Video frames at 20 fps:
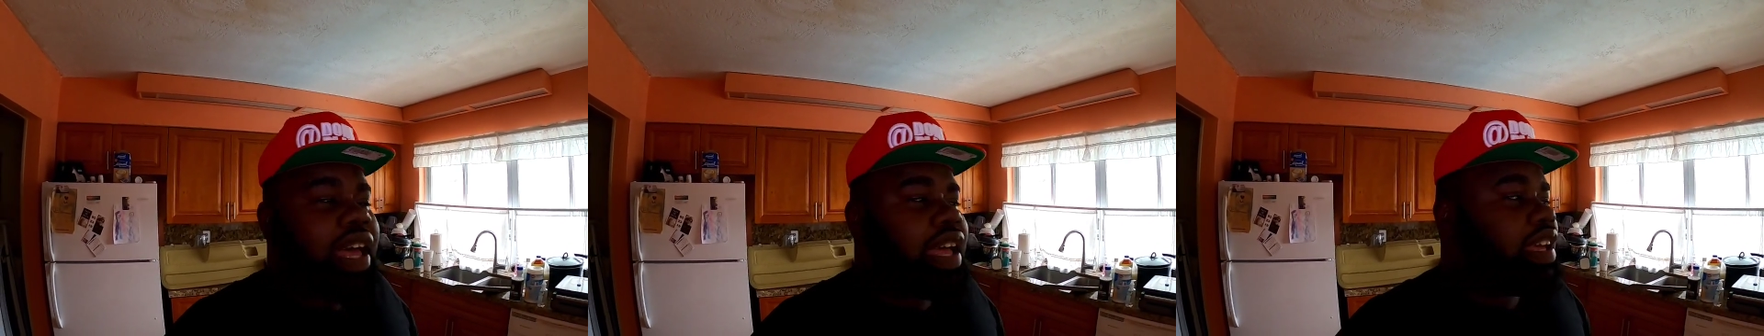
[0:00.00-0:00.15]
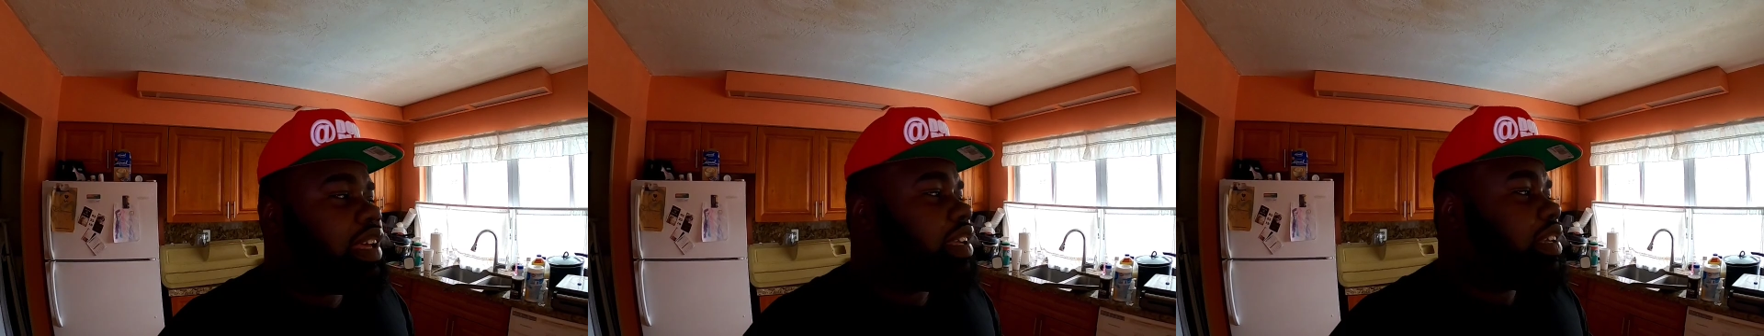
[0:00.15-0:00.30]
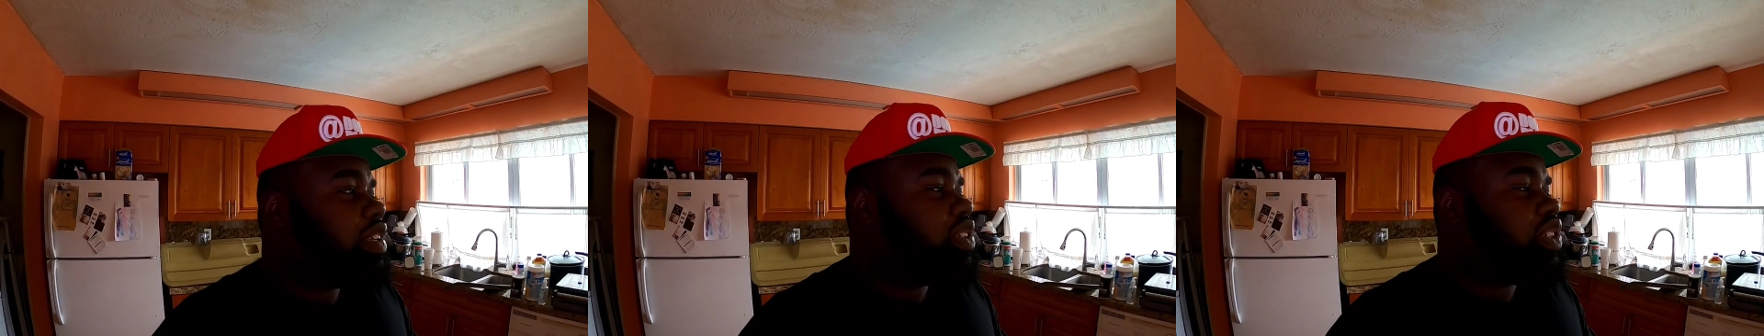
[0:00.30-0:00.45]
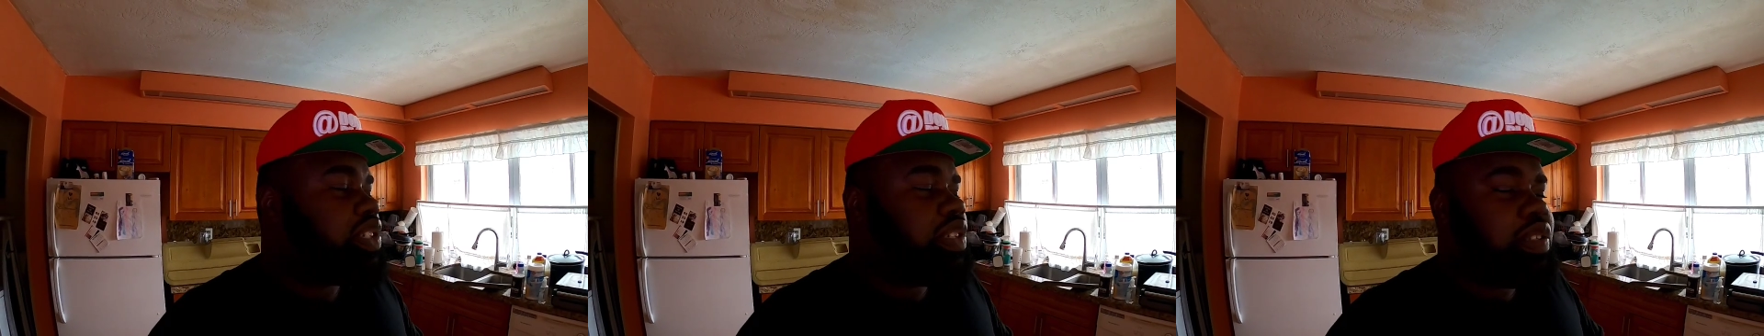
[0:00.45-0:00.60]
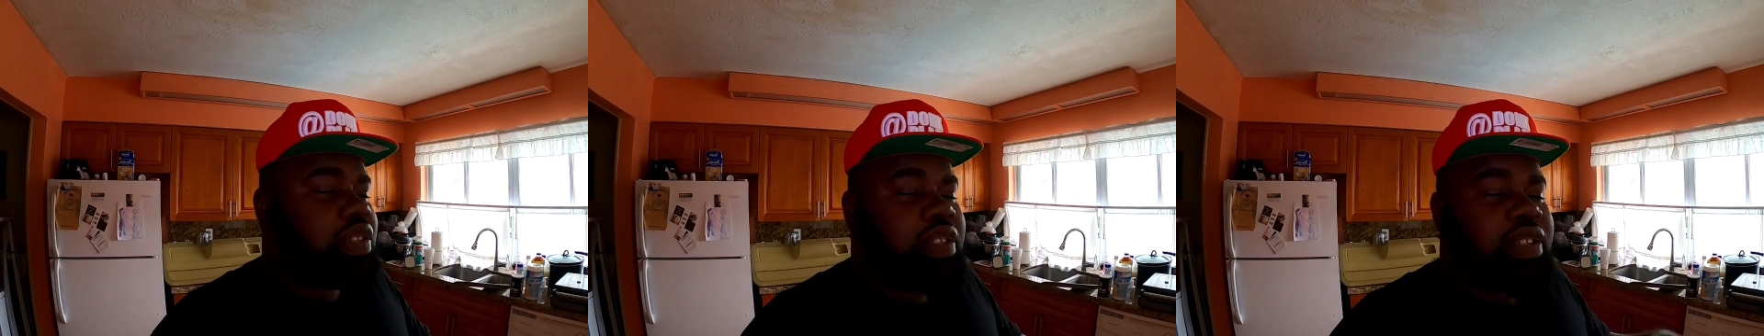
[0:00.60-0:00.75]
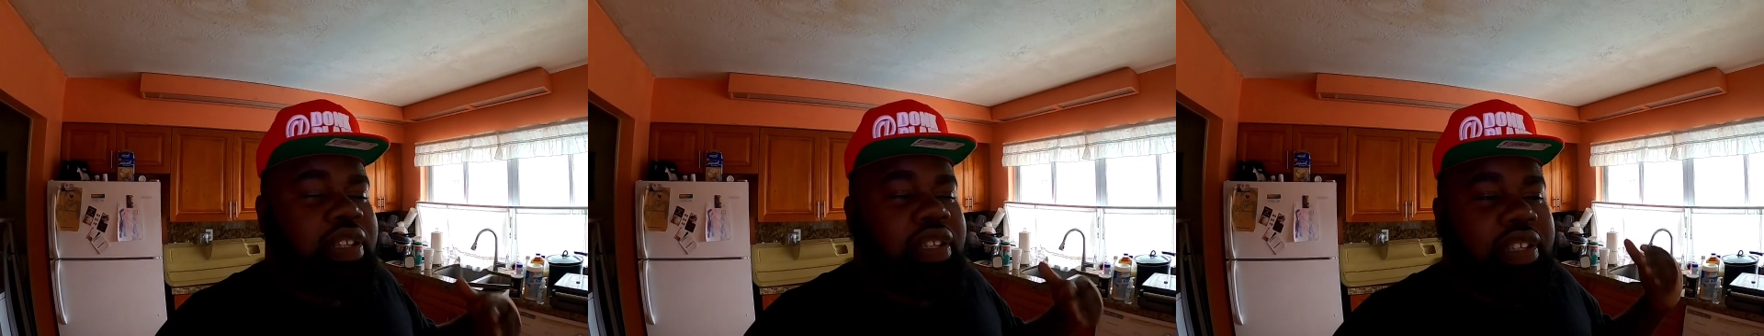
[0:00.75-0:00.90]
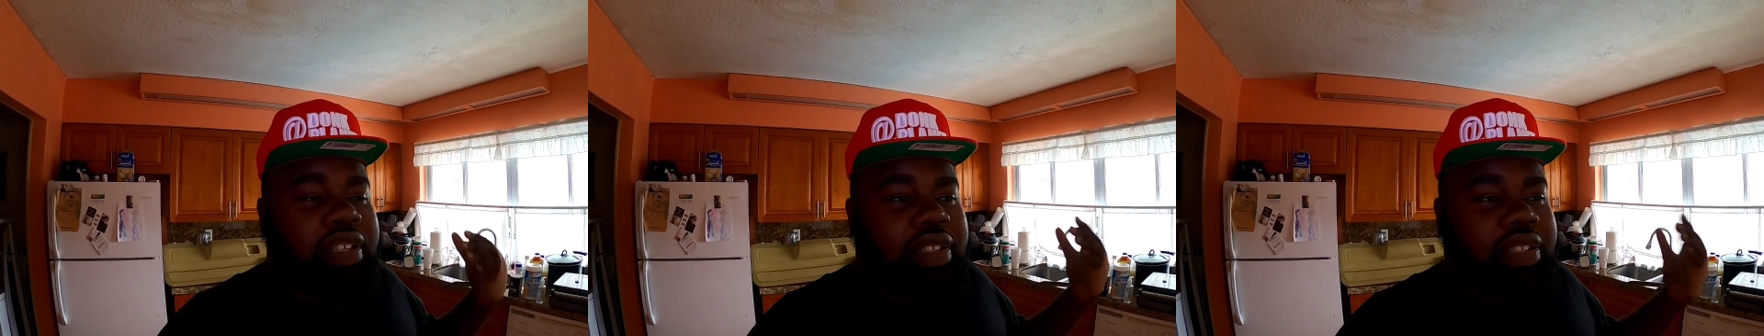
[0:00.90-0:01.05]
Like,
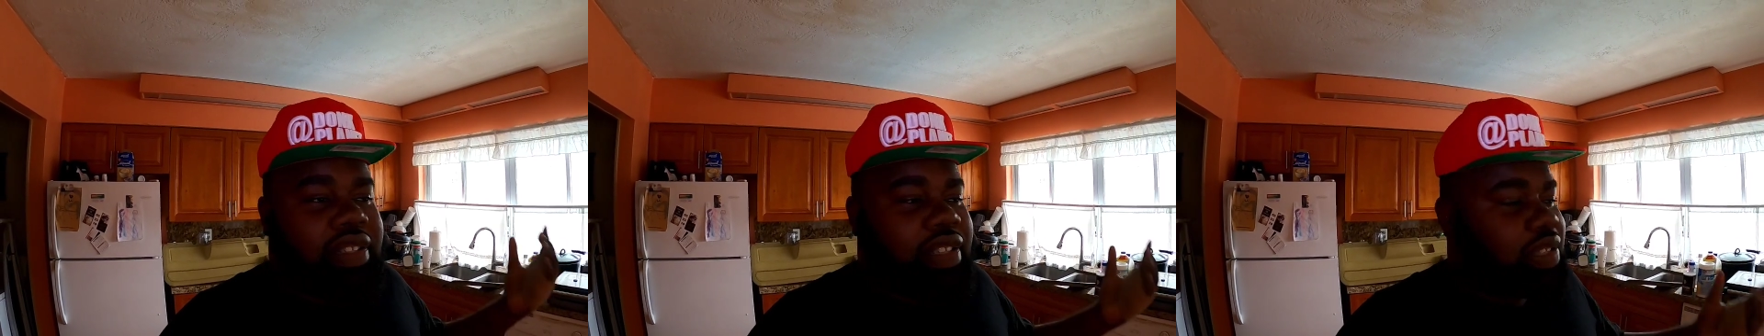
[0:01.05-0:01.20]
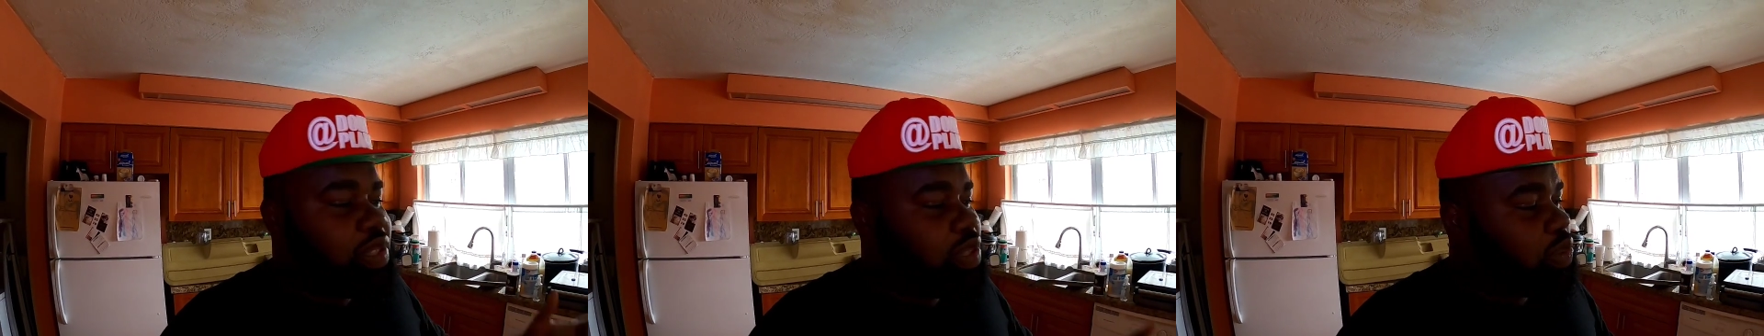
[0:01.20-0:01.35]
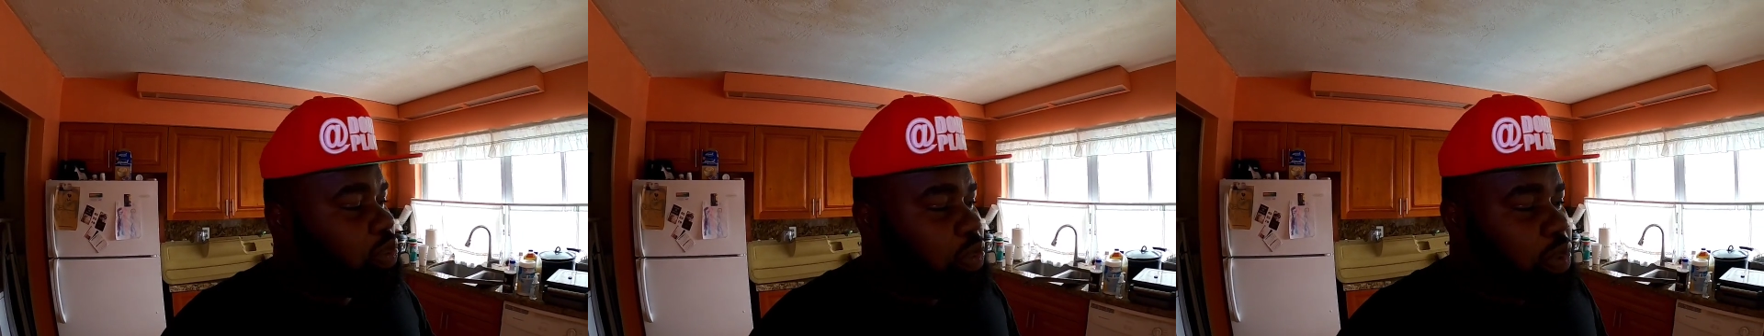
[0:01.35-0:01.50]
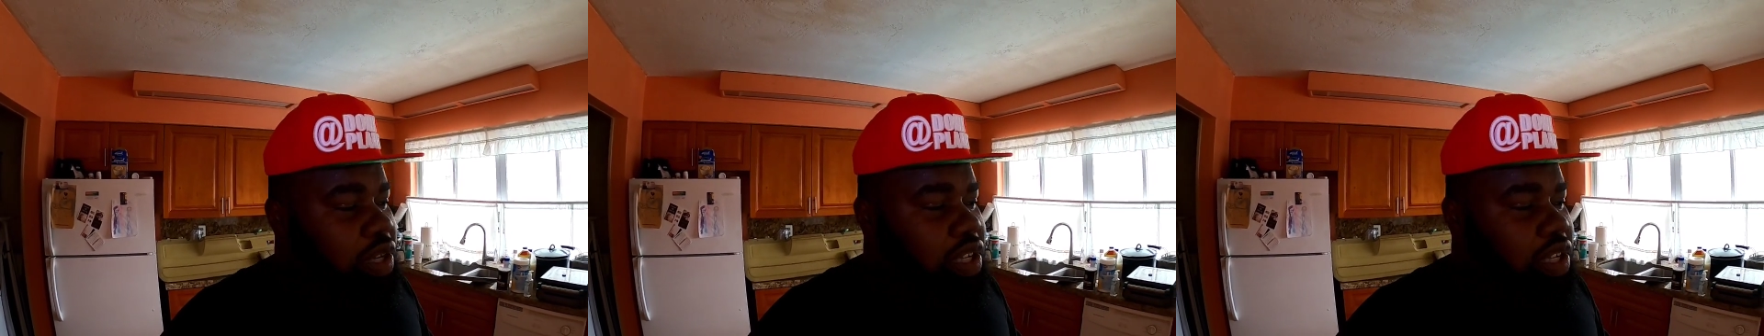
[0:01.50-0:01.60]
this is